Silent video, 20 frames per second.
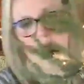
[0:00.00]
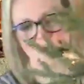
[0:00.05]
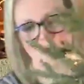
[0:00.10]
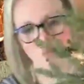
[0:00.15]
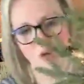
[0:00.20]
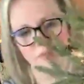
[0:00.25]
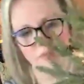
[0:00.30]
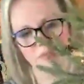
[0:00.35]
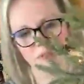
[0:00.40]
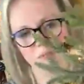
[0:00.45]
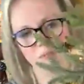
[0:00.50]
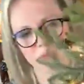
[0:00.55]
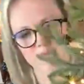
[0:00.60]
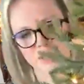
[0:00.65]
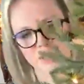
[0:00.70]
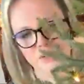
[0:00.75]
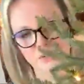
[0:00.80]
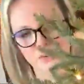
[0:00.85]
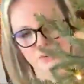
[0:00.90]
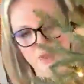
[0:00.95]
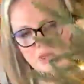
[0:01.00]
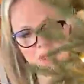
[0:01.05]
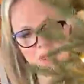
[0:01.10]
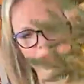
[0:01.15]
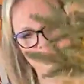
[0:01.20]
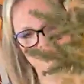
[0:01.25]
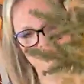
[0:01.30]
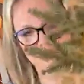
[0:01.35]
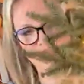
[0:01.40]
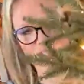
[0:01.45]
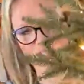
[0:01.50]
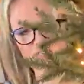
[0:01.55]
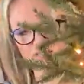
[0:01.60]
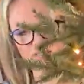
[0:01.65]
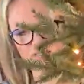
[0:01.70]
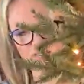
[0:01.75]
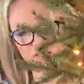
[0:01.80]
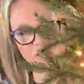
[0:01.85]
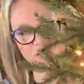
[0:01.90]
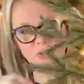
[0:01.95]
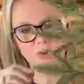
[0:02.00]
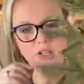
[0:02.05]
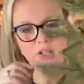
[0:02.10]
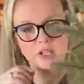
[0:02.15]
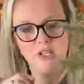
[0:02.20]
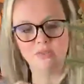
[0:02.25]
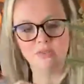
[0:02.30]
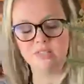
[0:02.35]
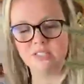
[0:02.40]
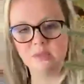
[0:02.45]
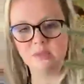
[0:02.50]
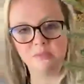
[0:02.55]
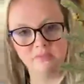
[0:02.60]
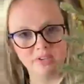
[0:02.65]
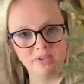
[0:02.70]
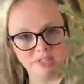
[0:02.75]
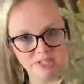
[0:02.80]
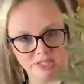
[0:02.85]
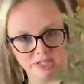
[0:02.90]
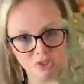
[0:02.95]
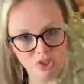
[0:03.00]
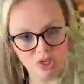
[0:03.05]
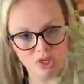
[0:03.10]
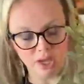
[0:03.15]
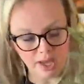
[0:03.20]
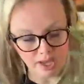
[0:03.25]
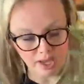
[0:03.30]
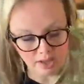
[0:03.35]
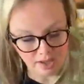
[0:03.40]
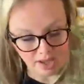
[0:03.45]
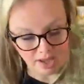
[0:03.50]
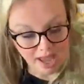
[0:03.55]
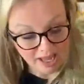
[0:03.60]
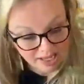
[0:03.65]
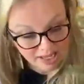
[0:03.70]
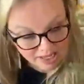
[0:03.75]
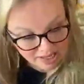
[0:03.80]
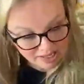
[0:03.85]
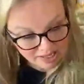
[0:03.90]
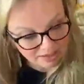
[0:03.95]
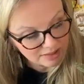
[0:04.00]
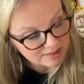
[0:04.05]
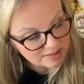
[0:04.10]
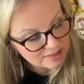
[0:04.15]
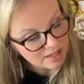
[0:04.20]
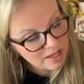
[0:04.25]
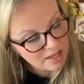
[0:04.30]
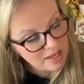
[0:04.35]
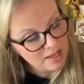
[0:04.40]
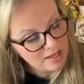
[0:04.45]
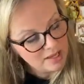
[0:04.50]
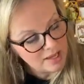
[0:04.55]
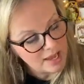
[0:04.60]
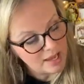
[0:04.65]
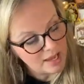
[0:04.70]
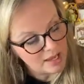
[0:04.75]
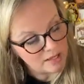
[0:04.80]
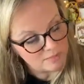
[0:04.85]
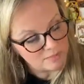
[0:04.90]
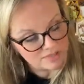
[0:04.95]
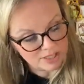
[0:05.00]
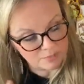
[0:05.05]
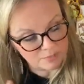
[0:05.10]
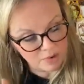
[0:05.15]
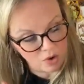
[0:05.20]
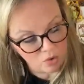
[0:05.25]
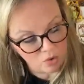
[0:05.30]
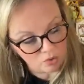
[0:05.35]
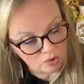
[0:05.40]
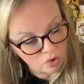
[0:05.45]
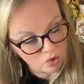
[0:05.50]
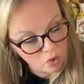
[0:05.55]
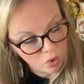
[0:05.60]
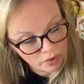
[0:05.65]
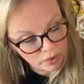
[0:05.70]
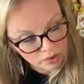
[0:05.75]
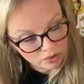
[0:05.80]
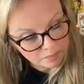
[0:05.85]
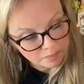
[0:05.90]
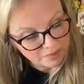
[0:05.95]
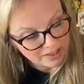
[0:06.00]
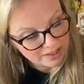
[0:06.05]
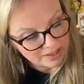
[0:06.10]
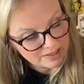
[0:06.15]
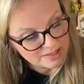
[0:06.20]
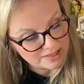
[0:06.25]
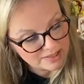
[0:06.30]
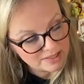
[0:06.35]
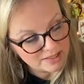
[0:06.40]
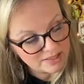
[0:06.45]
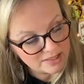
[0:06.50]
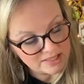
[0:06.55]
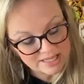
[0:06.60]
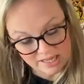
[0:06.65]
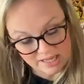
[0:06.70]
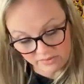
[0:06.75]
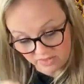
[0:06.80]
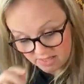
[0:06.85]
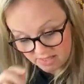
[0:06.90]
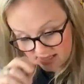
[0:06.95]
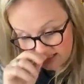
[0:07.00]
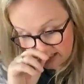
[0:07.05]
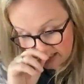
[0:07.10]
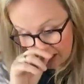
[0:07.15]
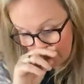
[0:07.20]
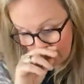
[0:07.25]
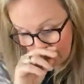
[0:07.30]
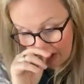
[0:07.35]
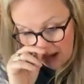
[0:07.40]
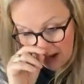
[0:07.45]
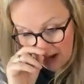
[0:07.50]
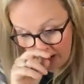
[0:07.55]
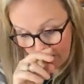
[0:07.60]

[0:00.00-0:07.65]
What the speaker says: we want them to. But you could use some vintage hankies, some old quilt pieces, even some,